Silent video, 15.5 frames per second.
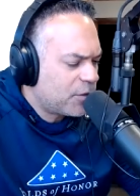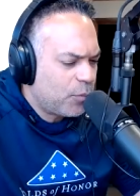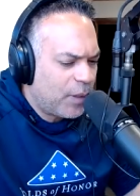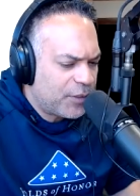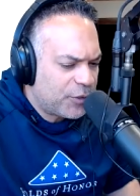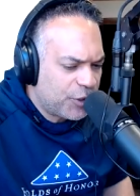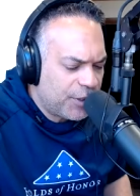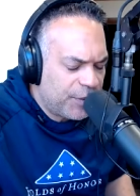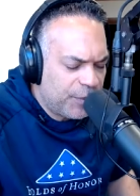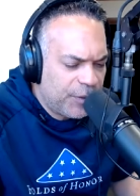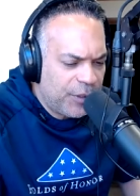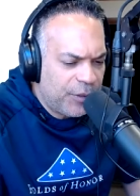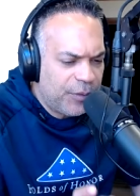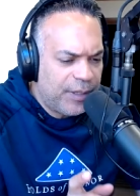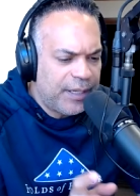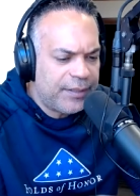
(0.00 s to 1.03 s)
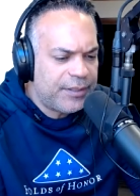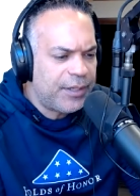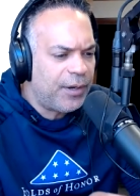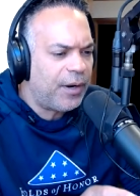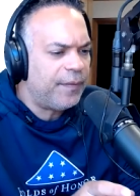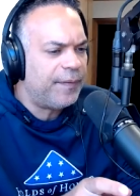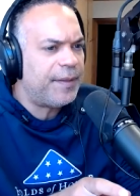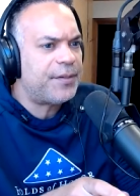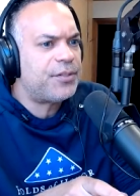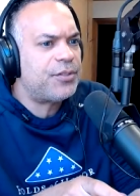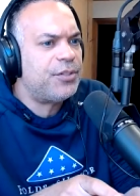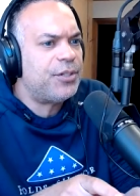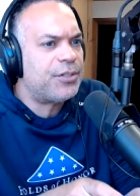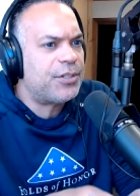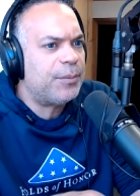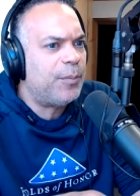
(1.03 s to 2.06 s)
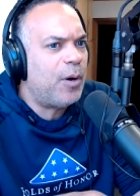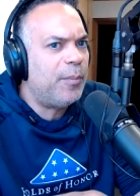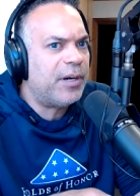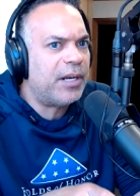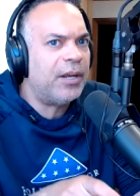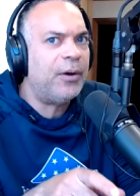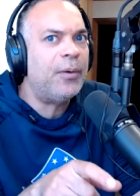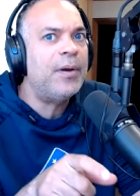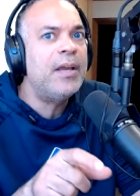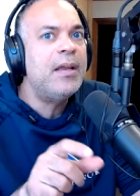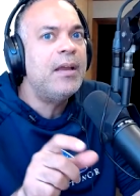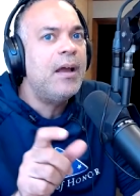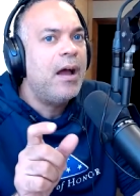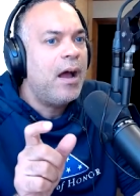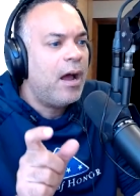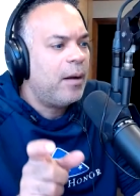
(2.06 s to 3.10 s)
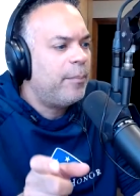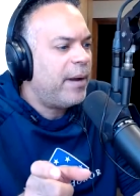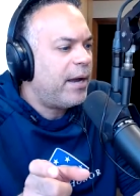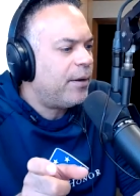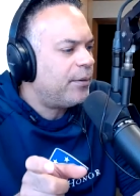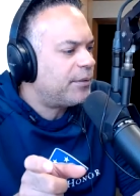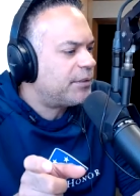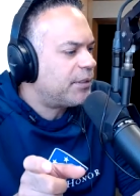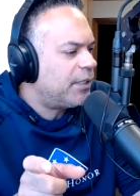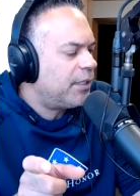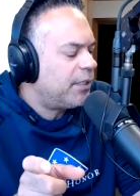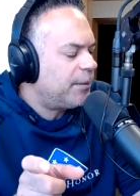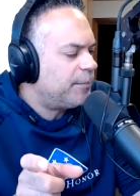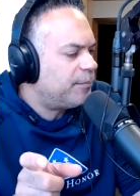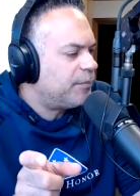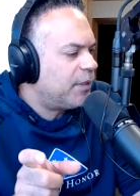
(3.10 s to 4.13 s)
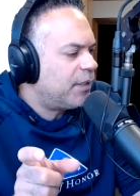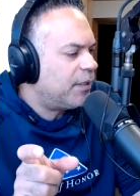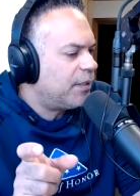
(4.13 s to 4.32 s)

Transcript: question, you'd hinted on this just a moment ago about the